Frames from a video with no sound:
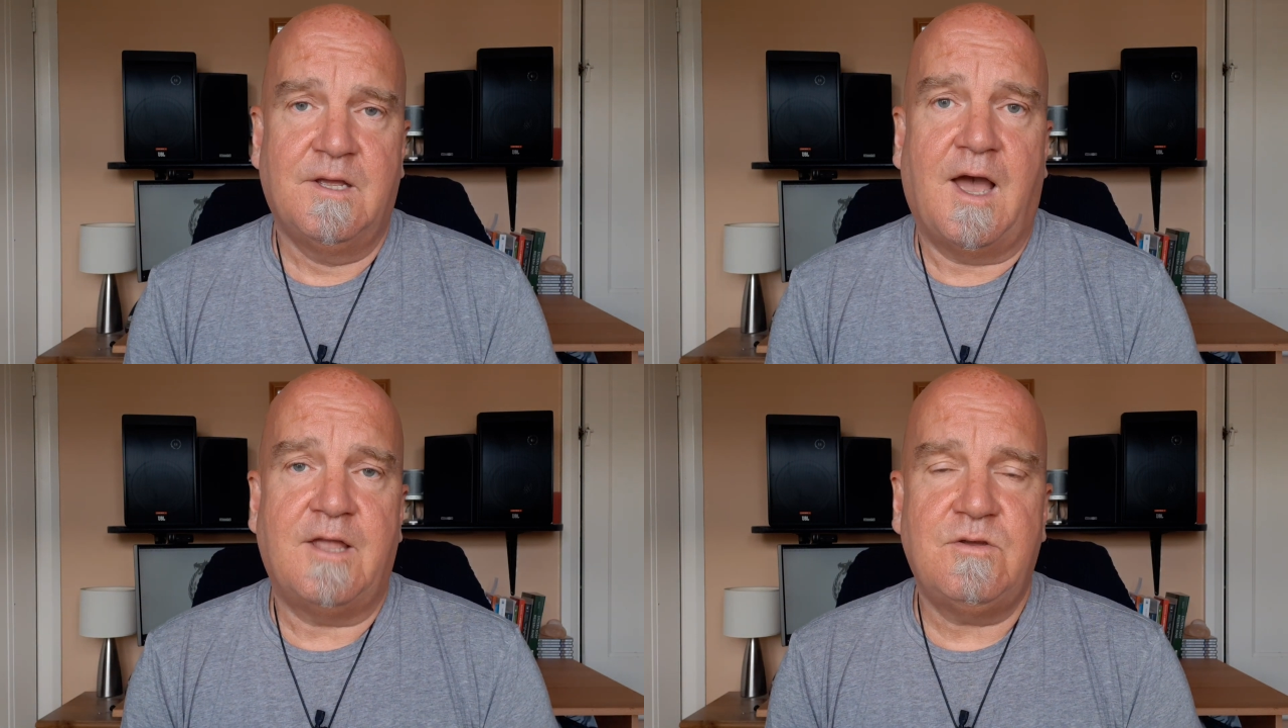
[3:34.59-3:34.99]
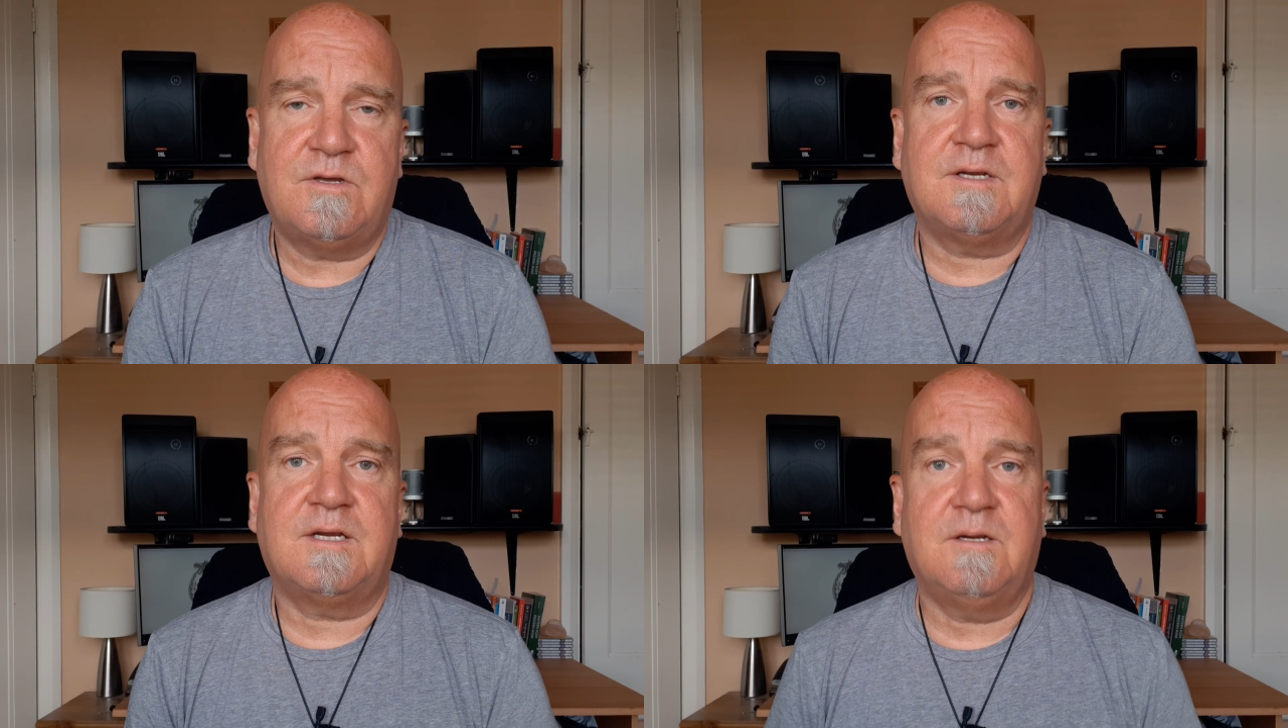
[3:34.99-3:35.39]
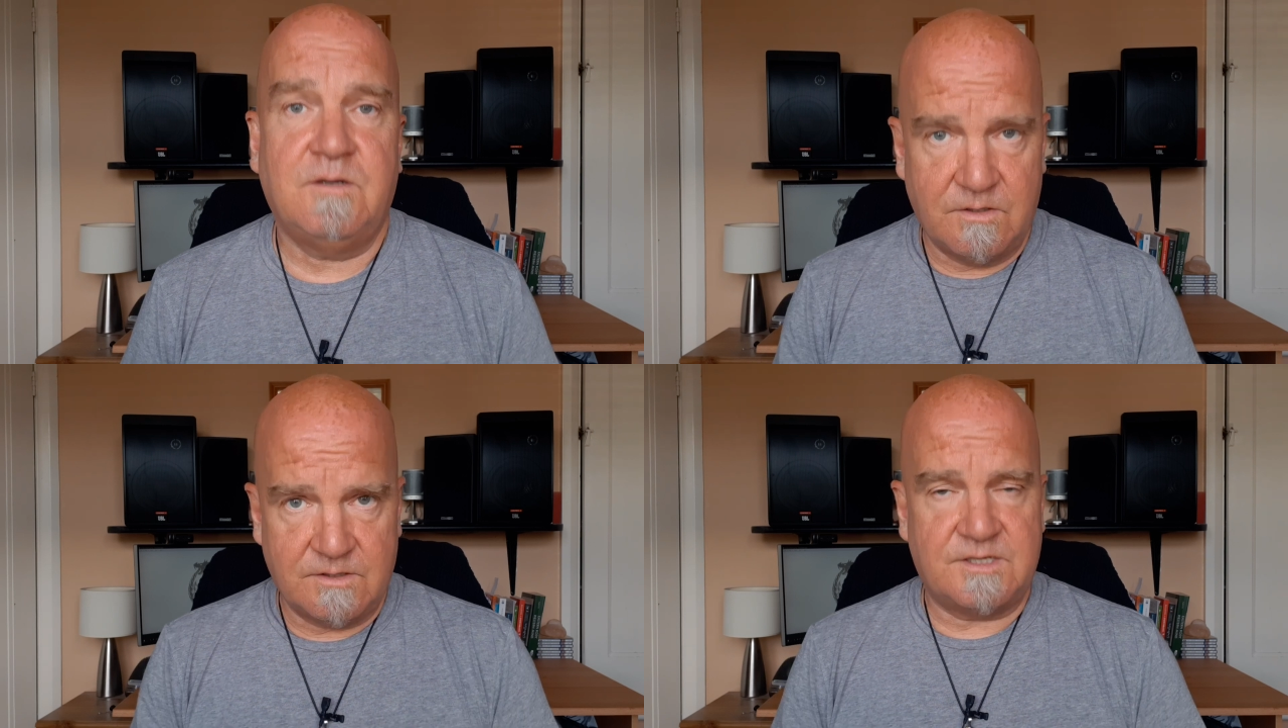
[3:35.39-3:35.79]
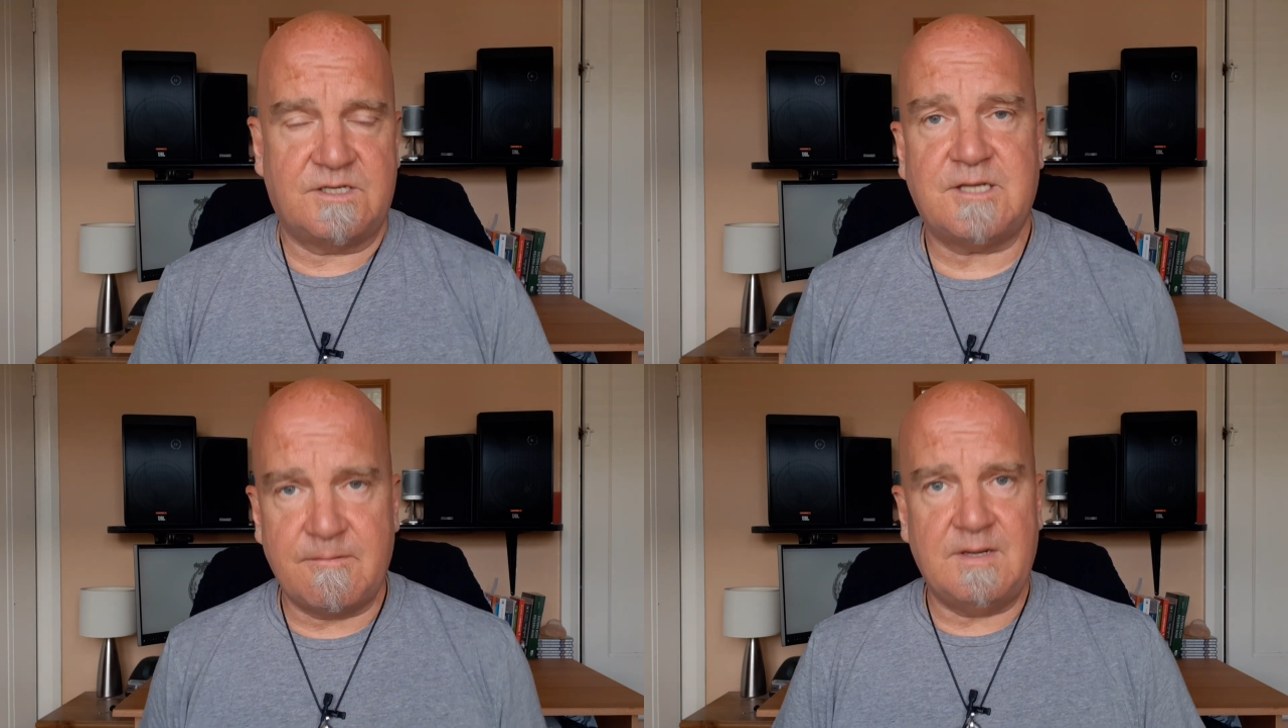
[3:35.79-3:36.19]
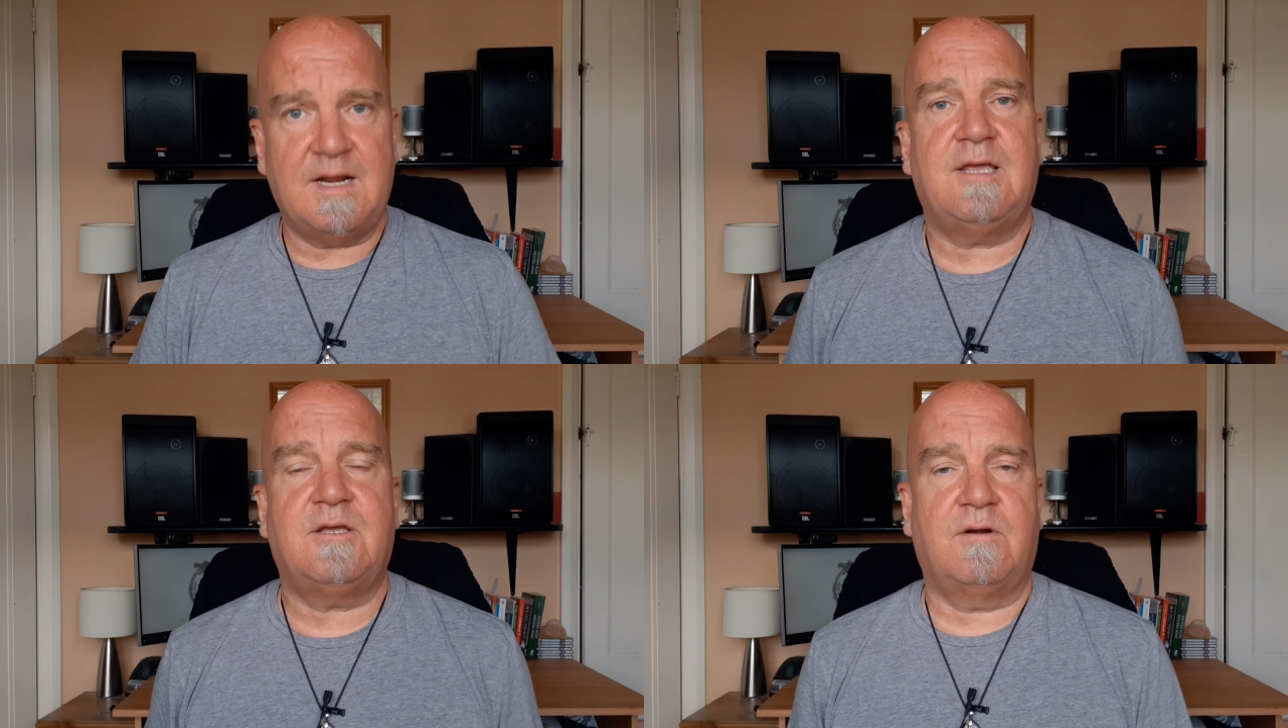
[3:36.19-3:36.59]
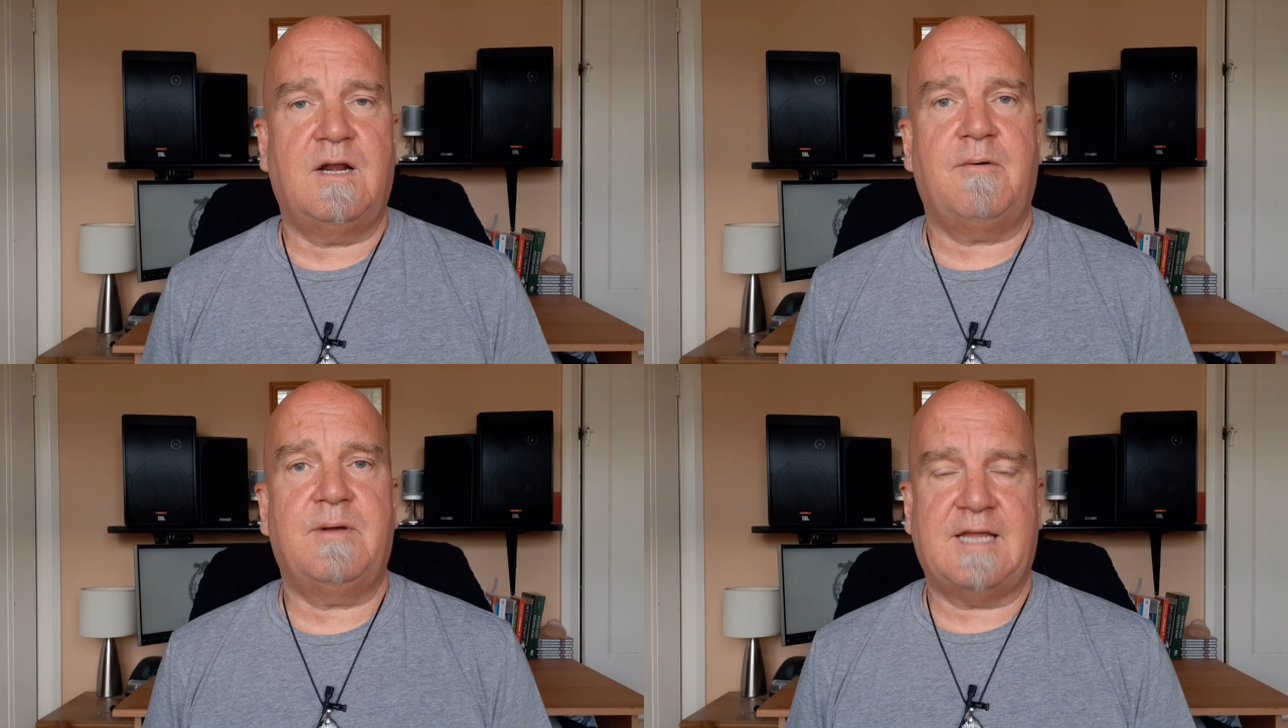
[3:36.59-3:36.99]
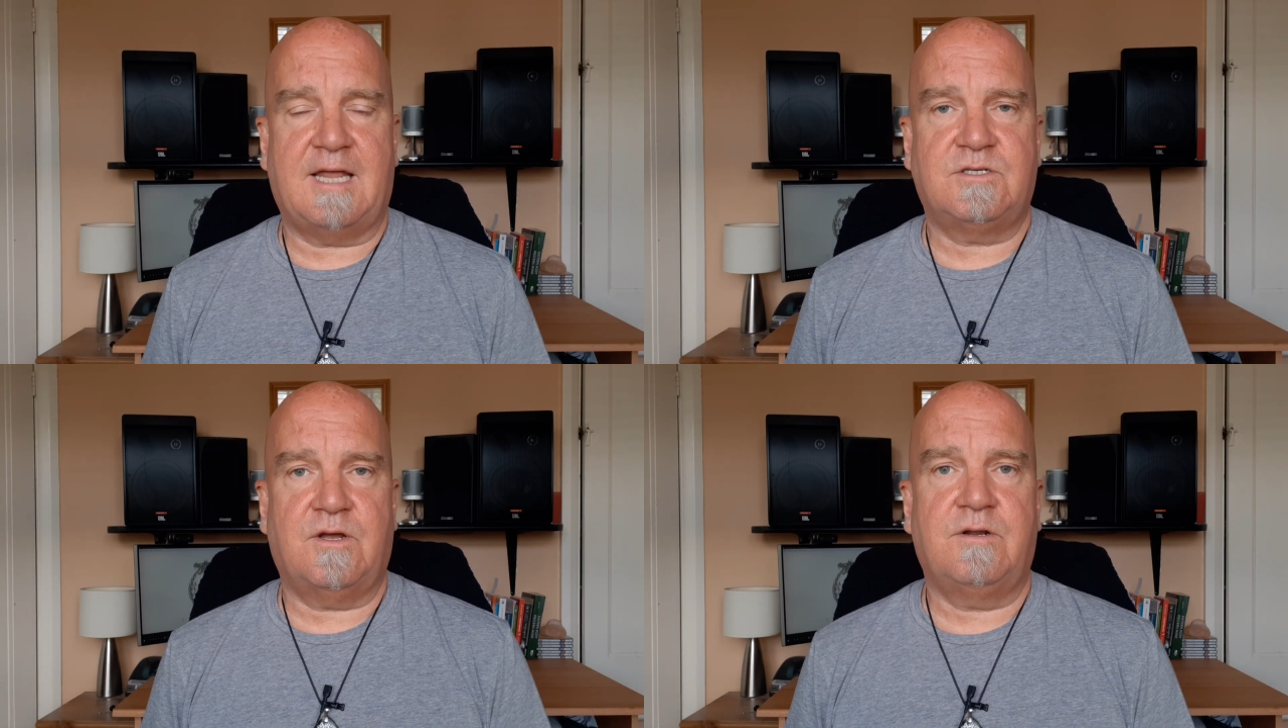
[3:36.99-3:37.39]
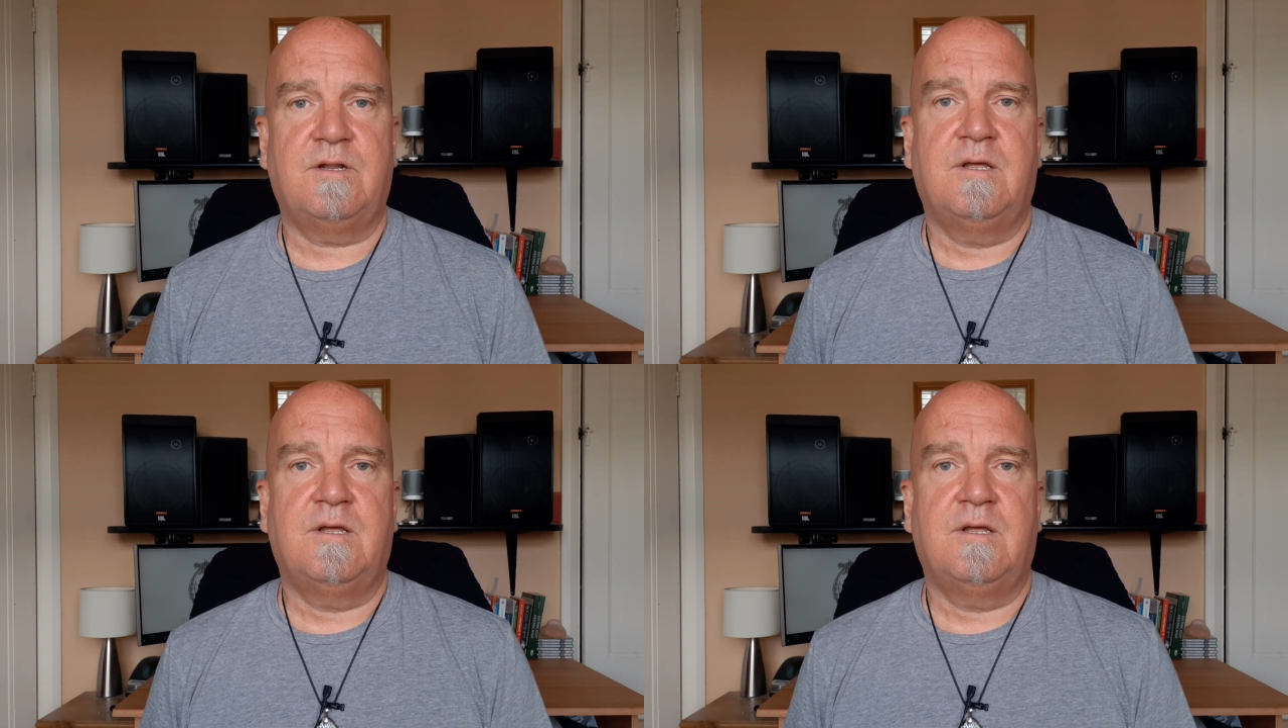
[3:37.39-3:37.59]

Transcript: And you can stimulate your lower Danjon